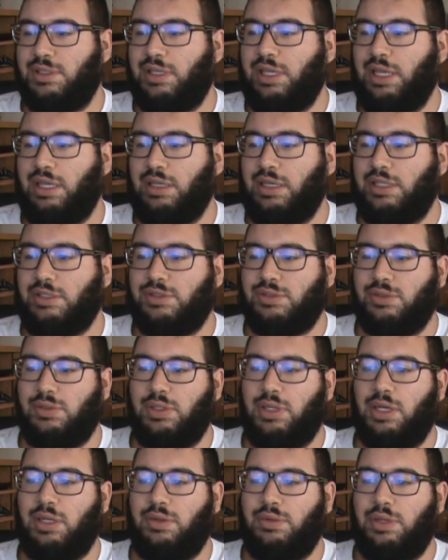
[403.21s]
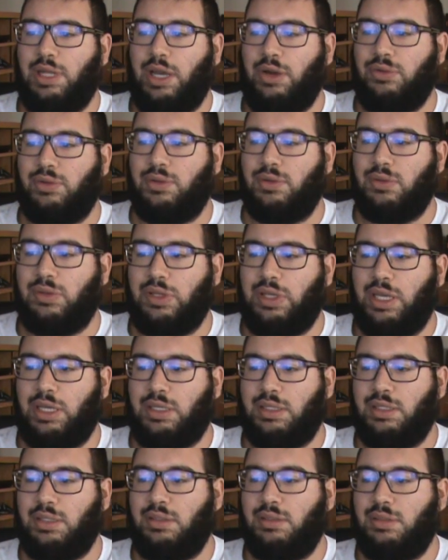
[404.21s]
can't get Soriano down early, I
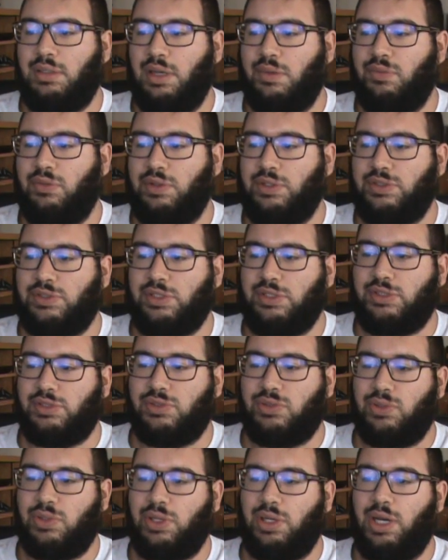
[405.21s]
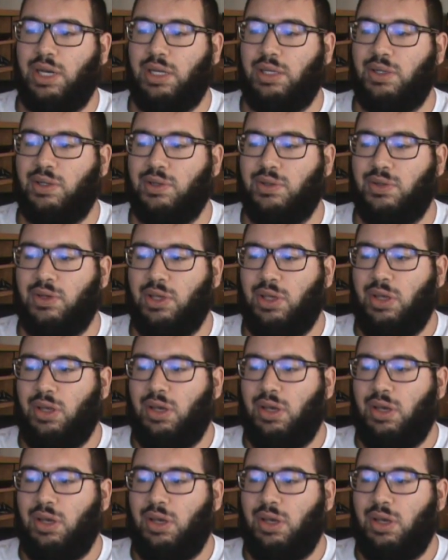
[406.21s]
could definitely see Soriano,